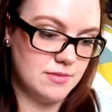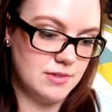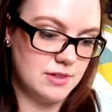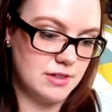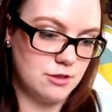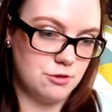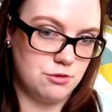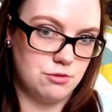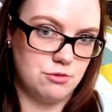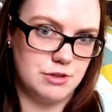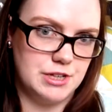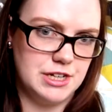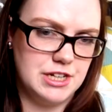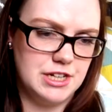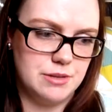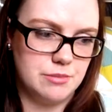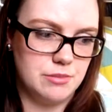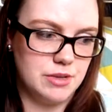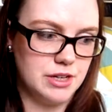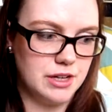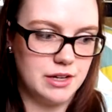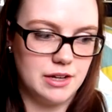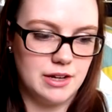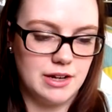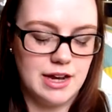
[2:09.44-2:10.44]
Cream,
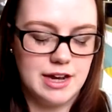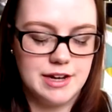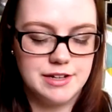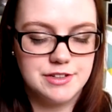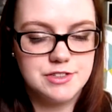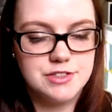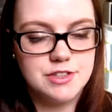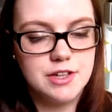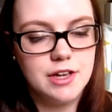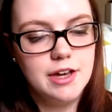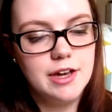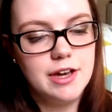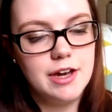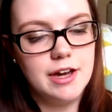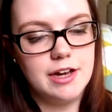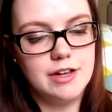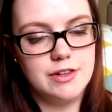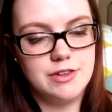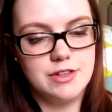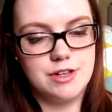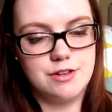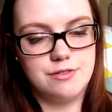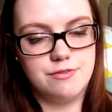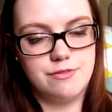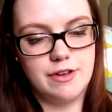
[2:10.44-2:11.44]
I guess,
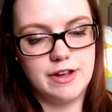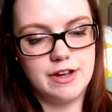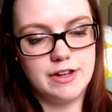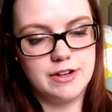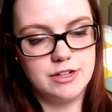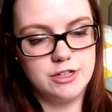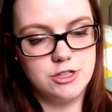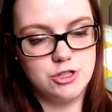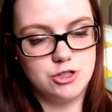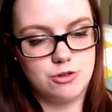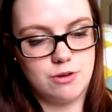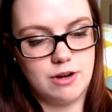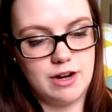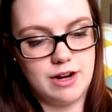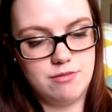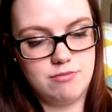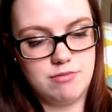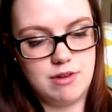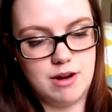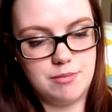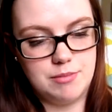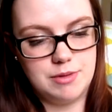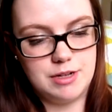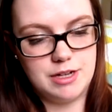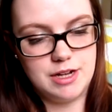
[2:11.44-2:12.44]
and the Aveda Dry
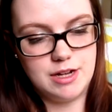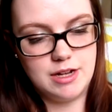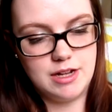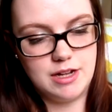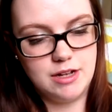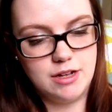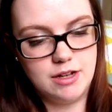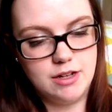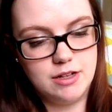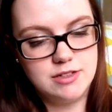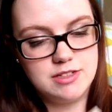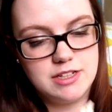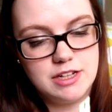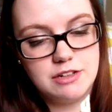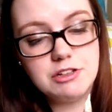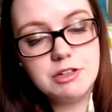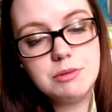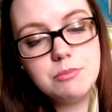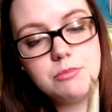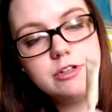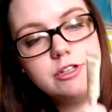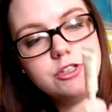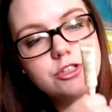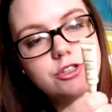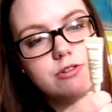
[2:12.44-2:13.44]
Remedy Daily
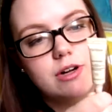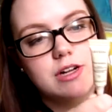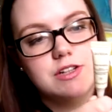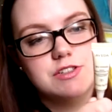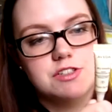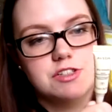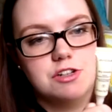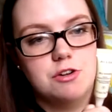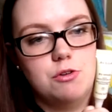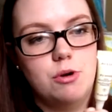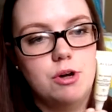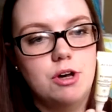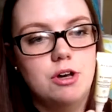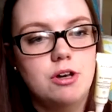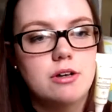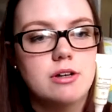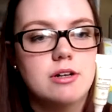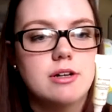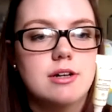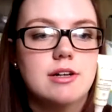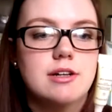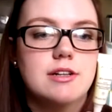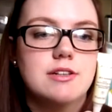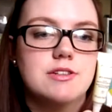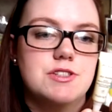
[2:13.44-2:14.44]
Moisturizing Oil.
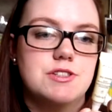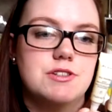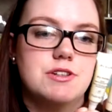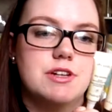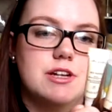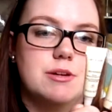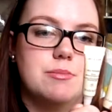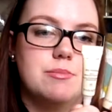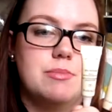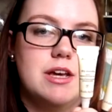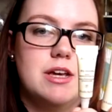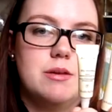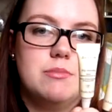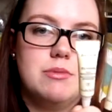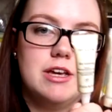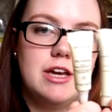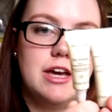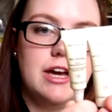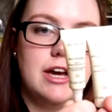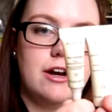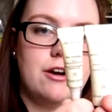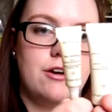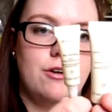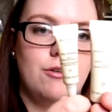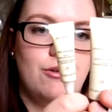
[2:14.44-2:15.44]
So you got a baby
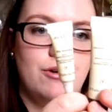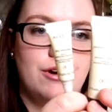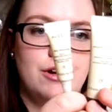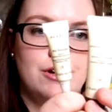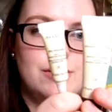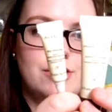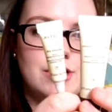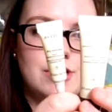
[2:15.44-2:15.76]
hair oil